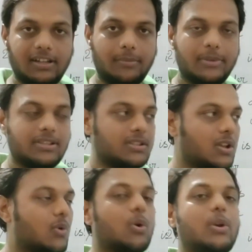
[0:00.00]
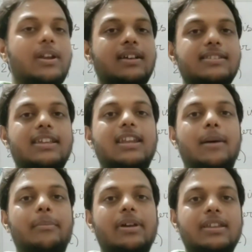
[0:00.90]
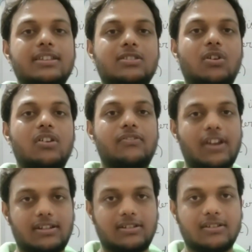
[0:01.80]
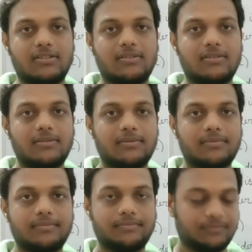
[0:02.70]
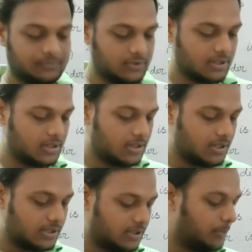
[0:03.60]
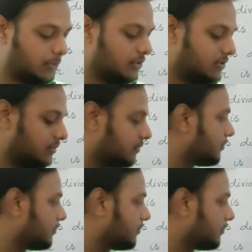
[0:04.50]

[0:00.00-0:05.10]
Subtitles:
means when does a number is called factor? Suppose,